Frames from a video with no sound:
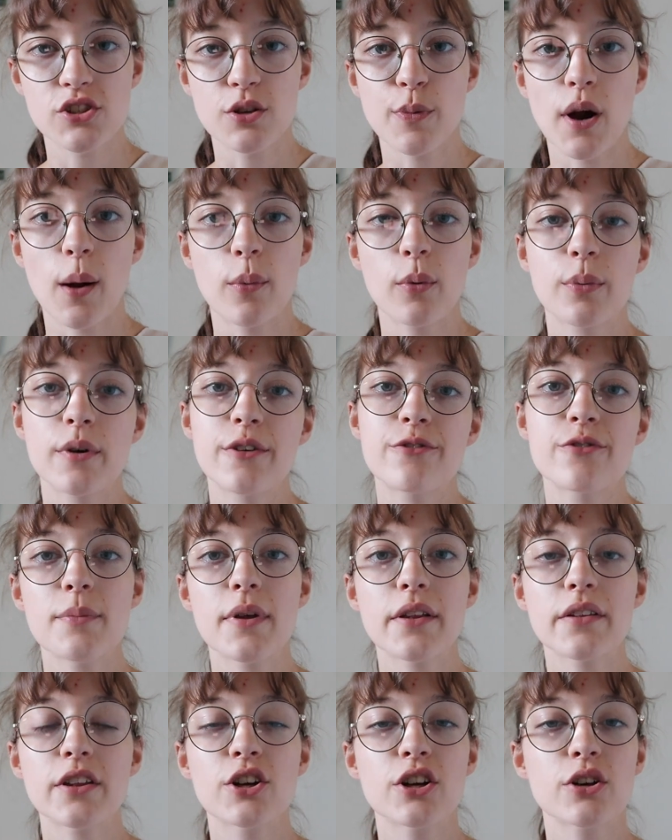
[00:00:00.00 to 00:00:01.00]
you're probably
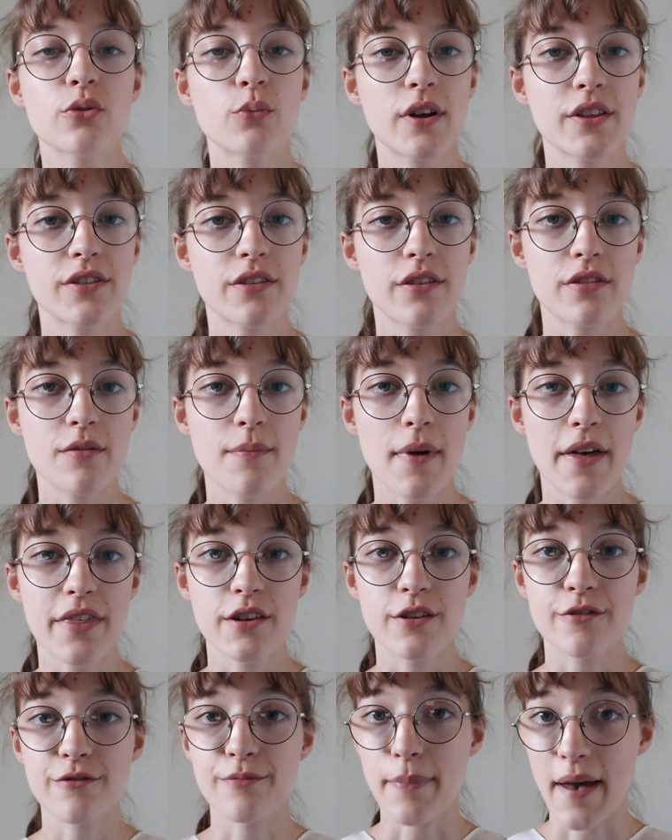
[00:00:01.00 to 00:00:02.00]
familiar with the
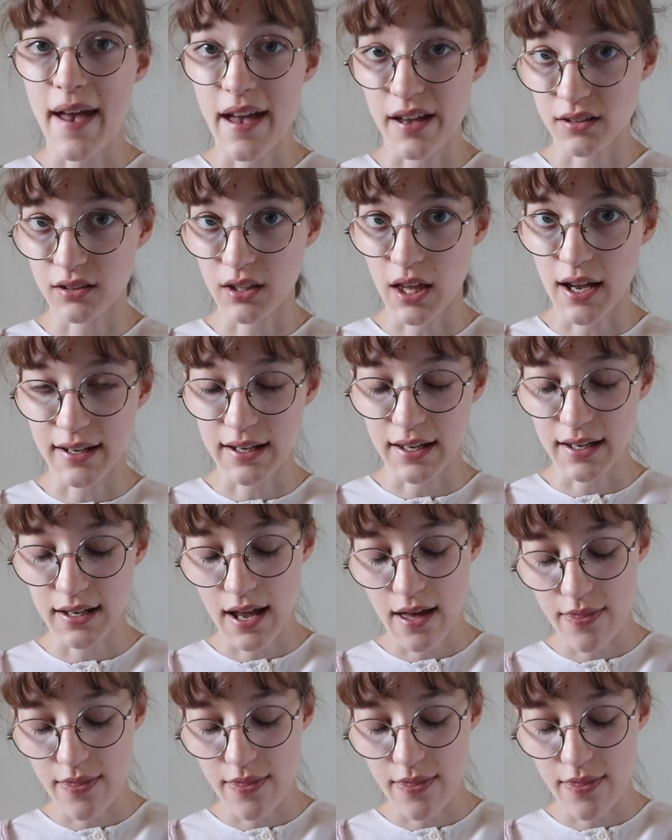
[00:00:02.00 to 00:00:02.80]
method of bag lining,